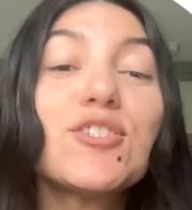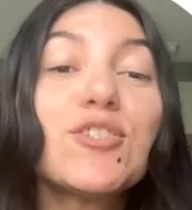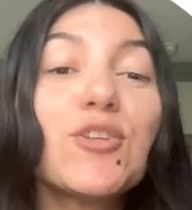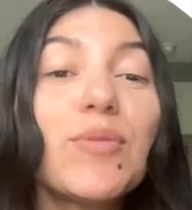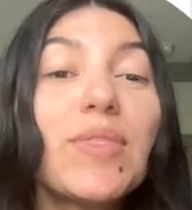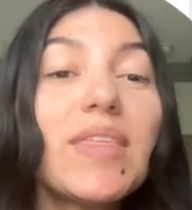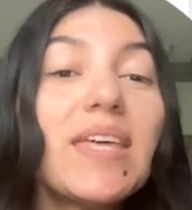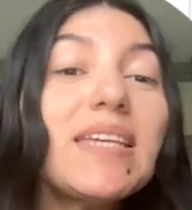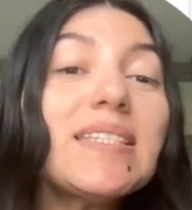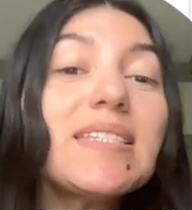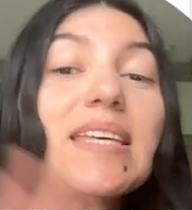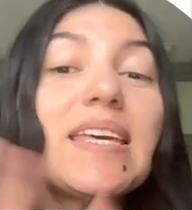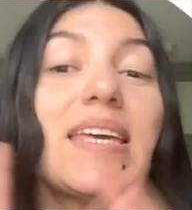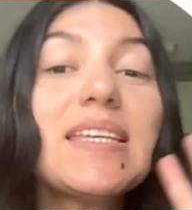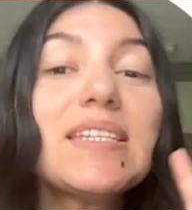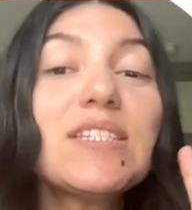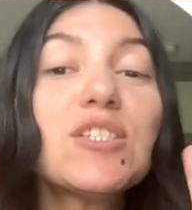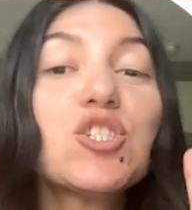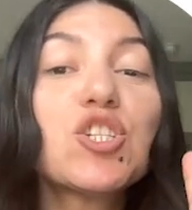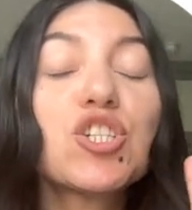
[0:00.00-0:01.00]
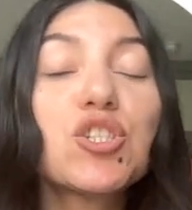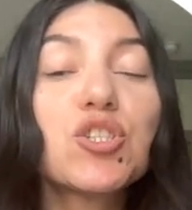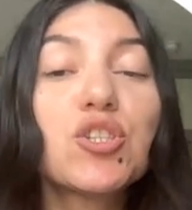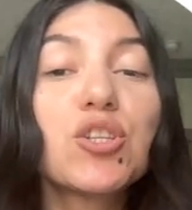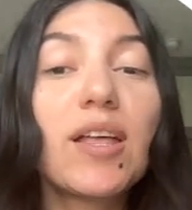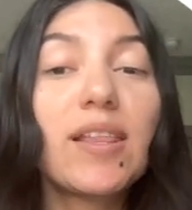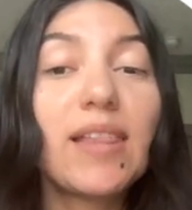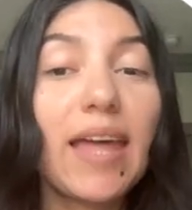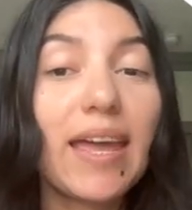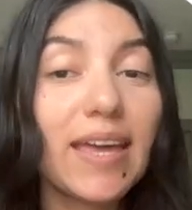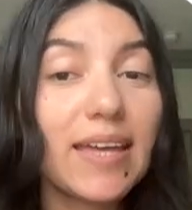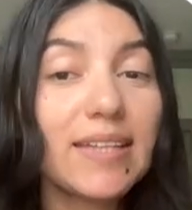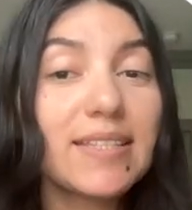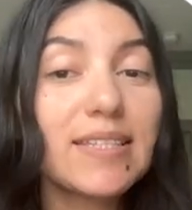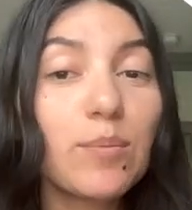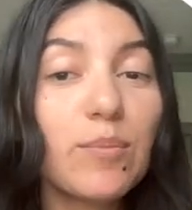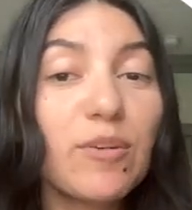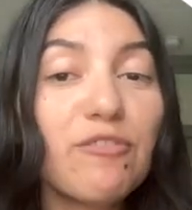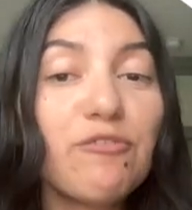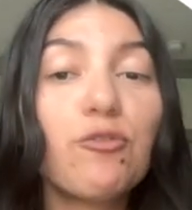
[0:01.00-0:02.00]
So this is just, like I
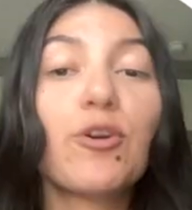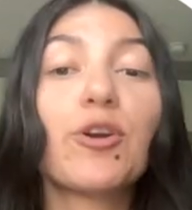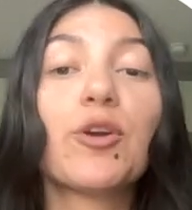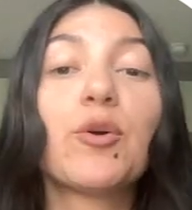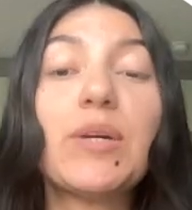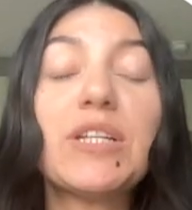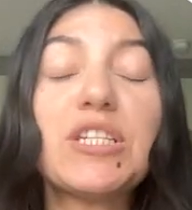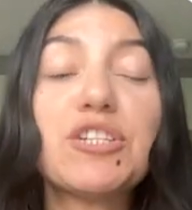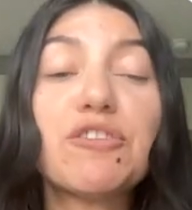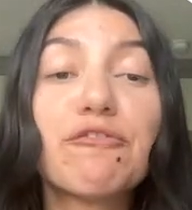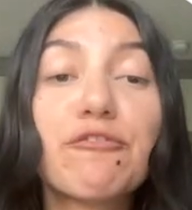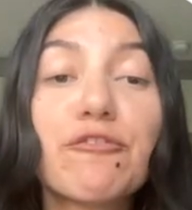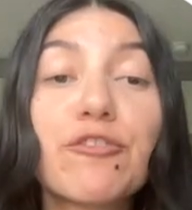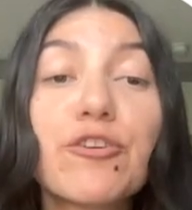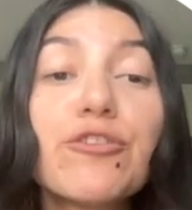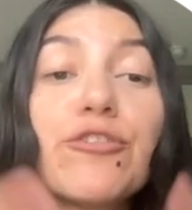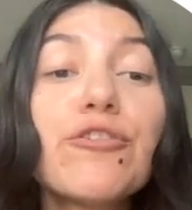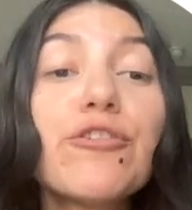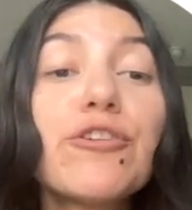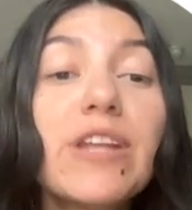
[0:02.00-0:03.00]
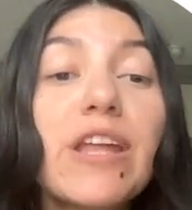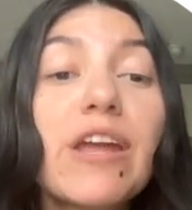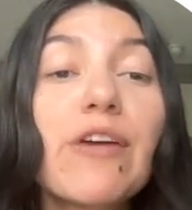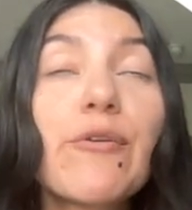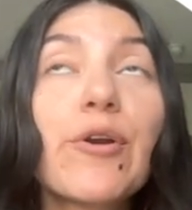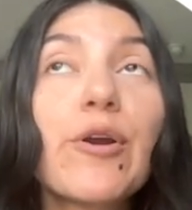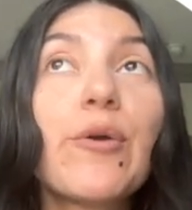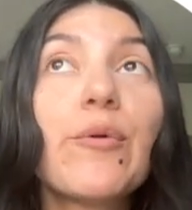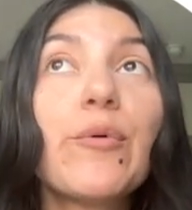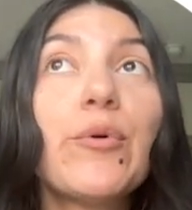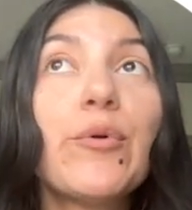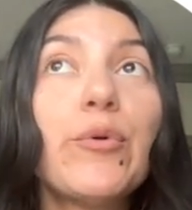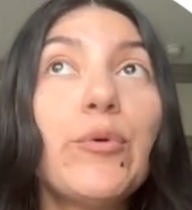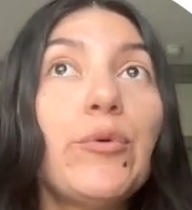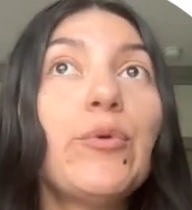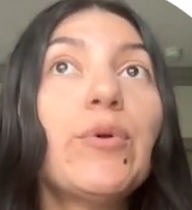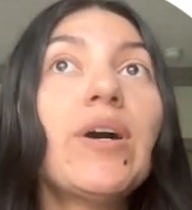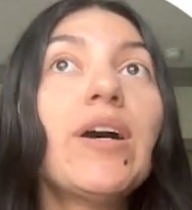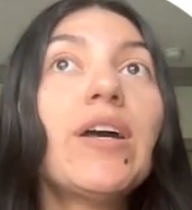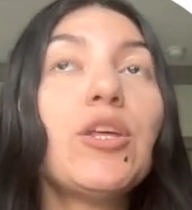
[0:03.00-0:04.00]
said before, going to further narrow
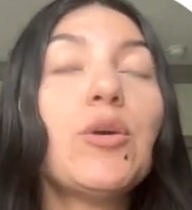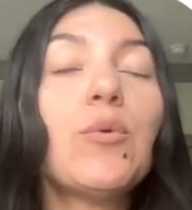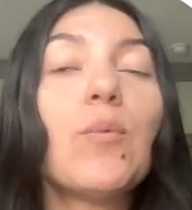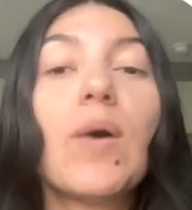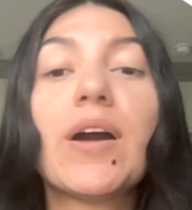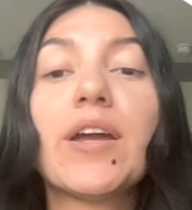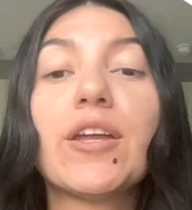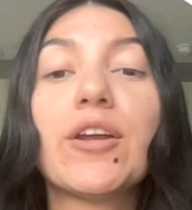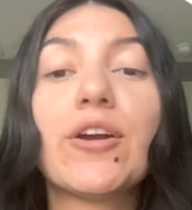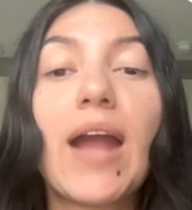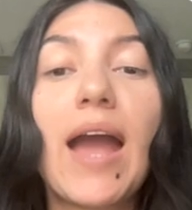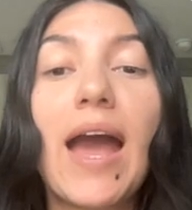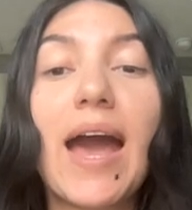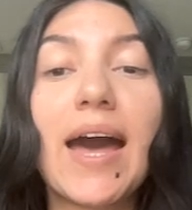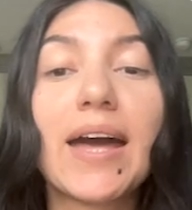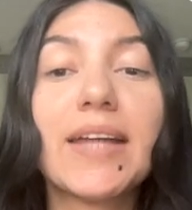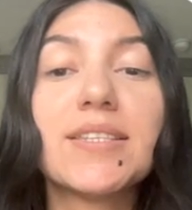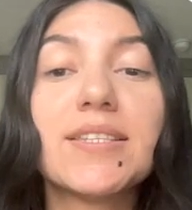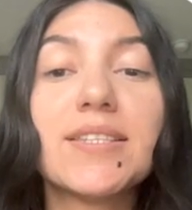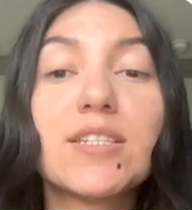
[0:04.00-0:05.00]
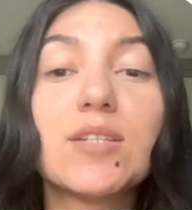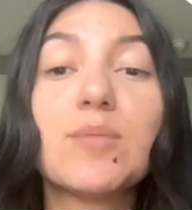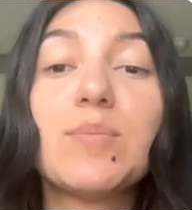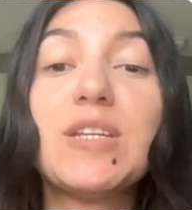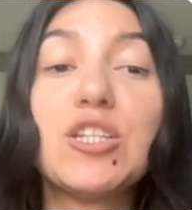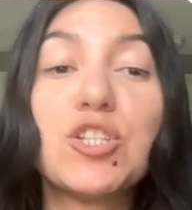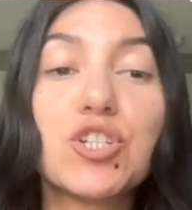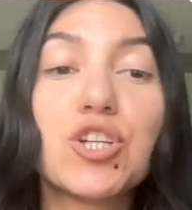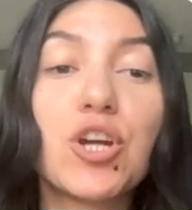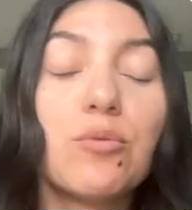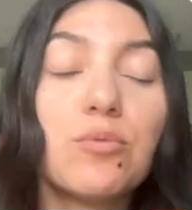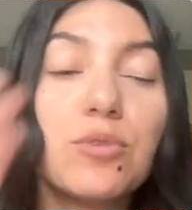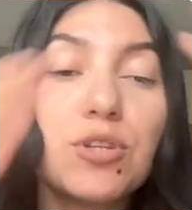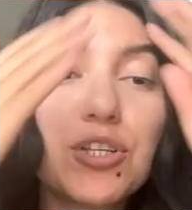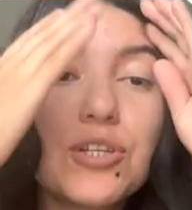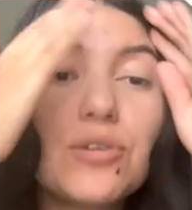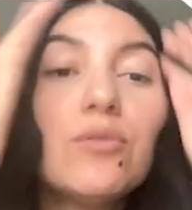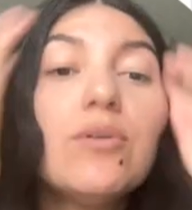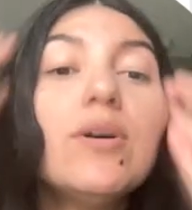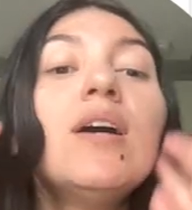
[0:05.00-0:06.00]
who you want your ads to be shown
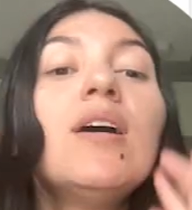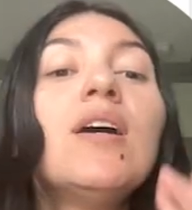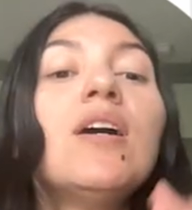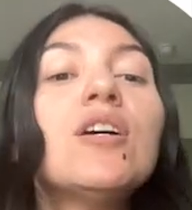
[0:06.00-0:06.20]
to.